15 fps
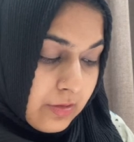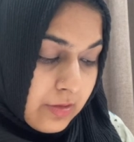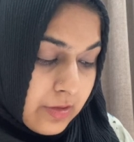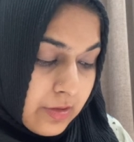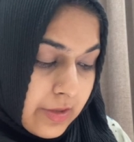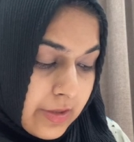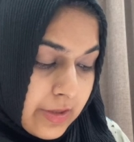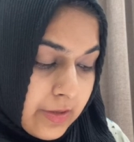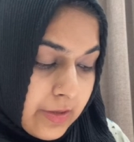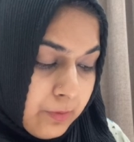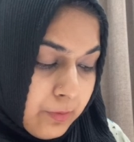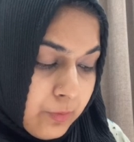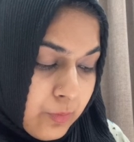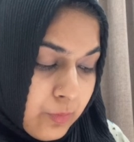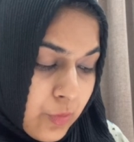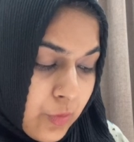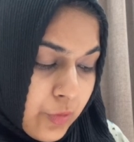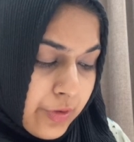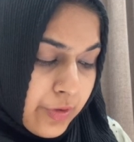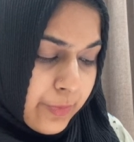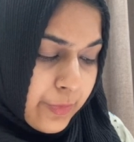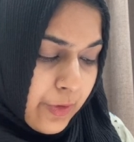earn
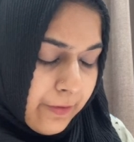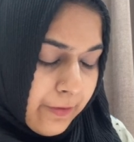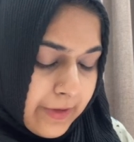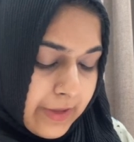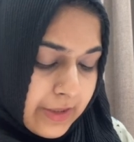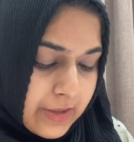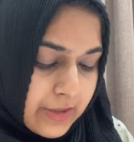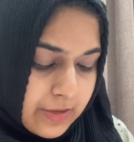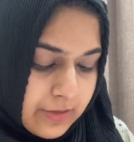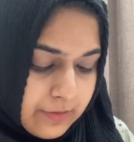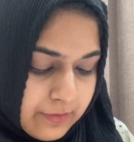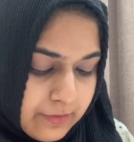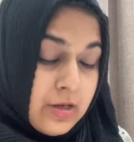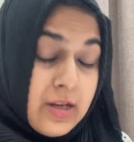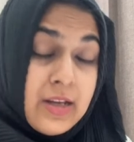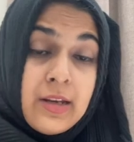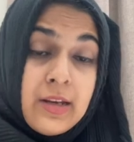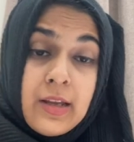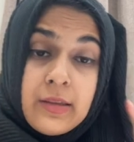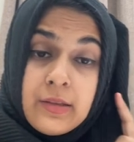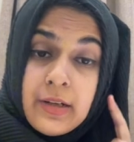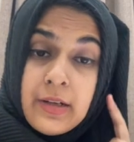more profit.
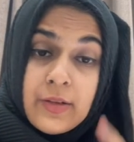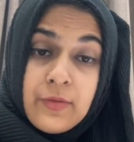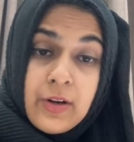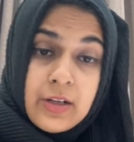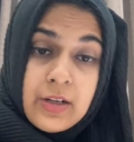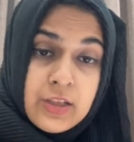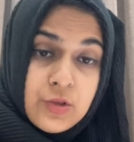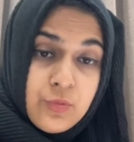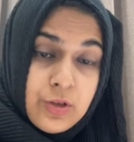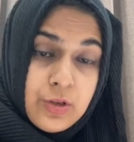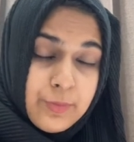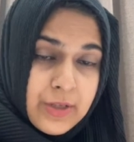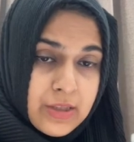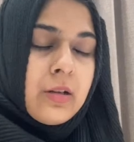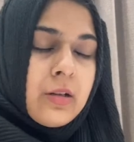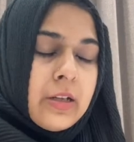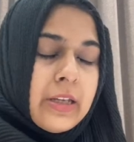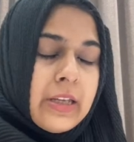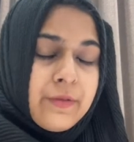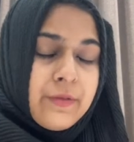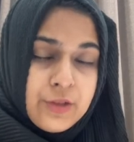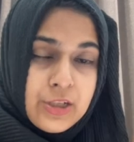Another advantage would be that
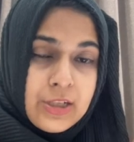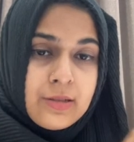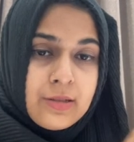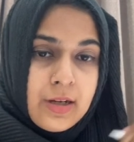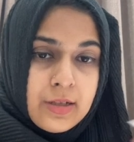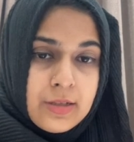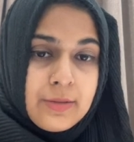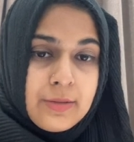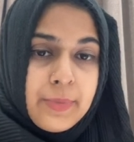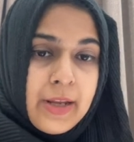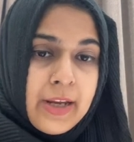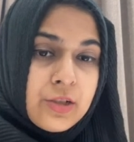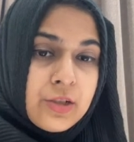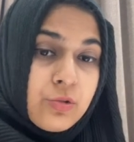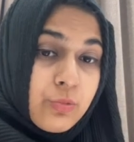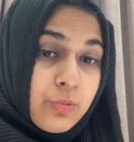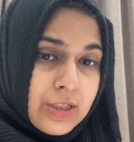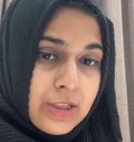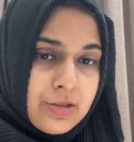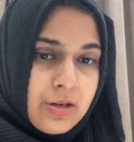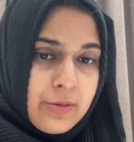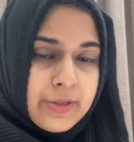if she starts supplying to
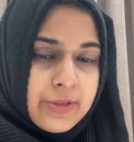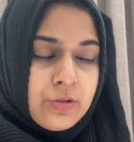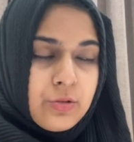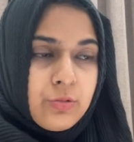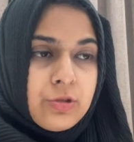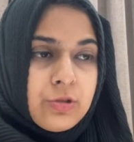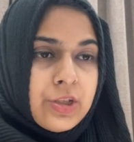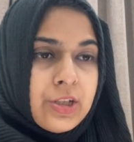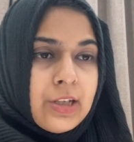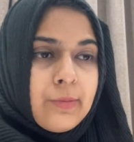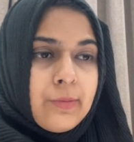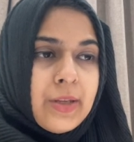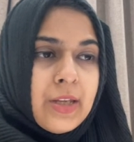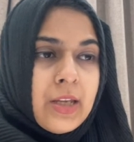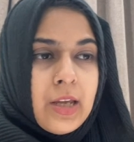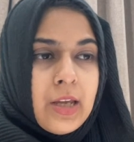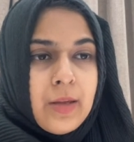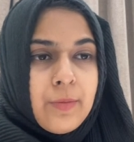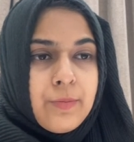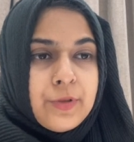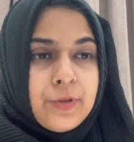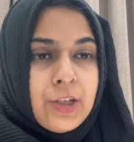one drama school, she
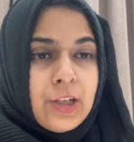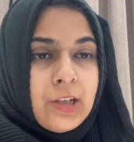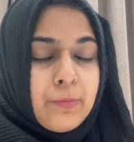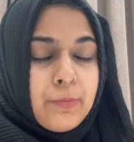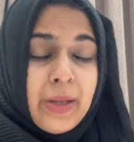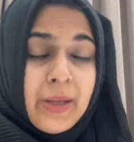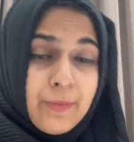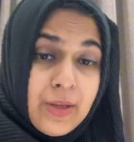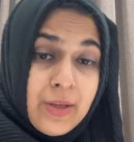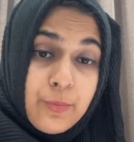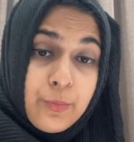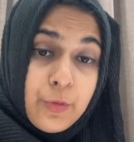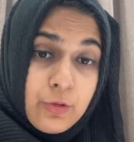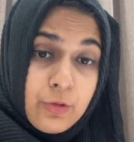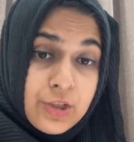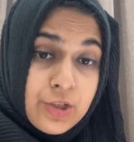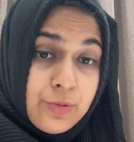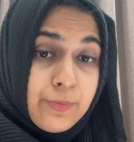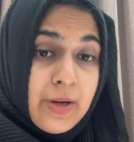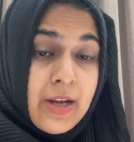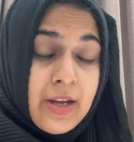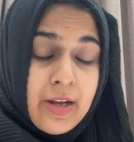may be
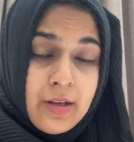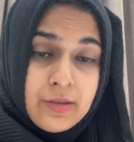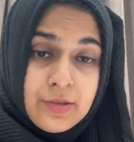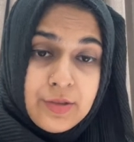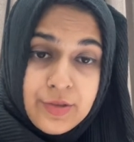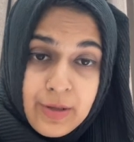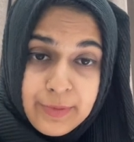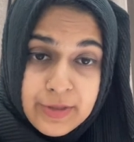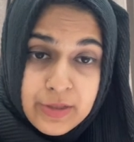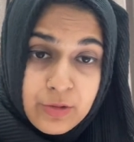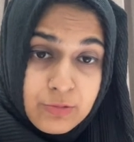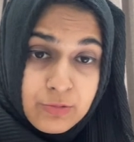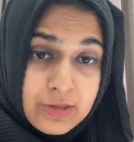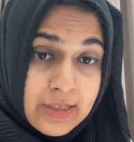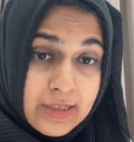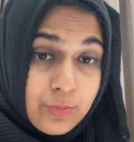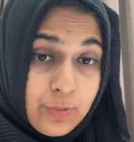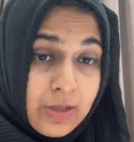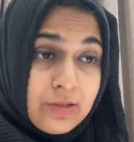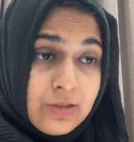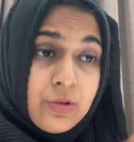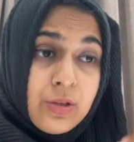approached by other drama schools as
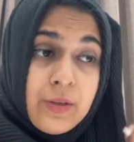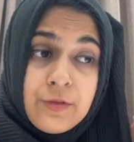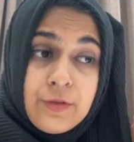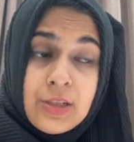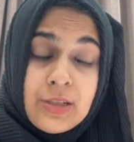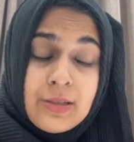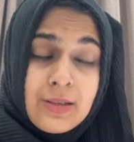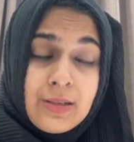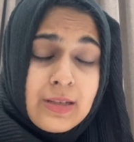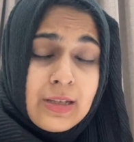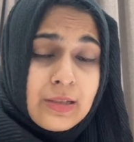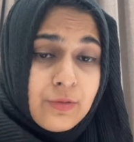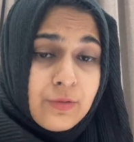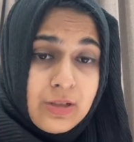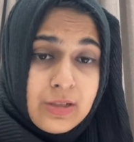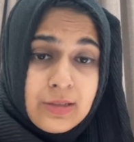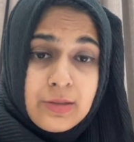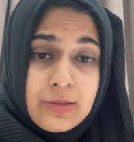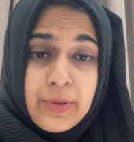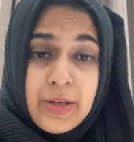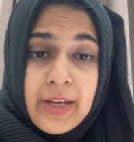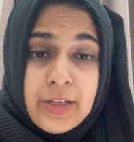well. So if she's successful in
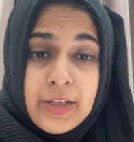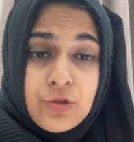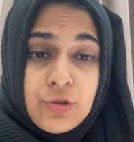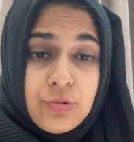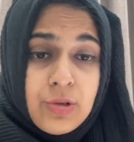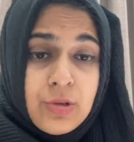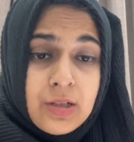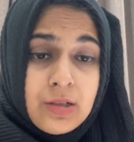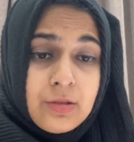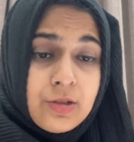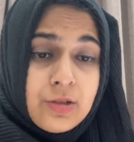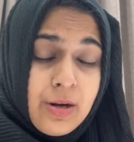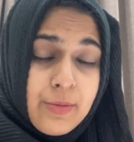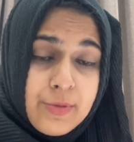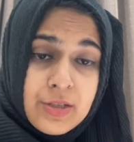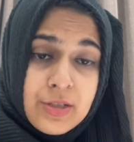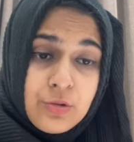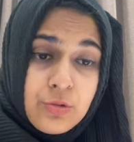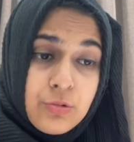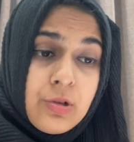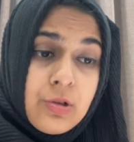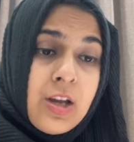supplying to a drama
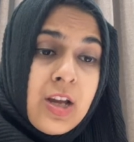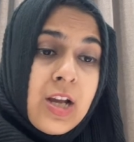school,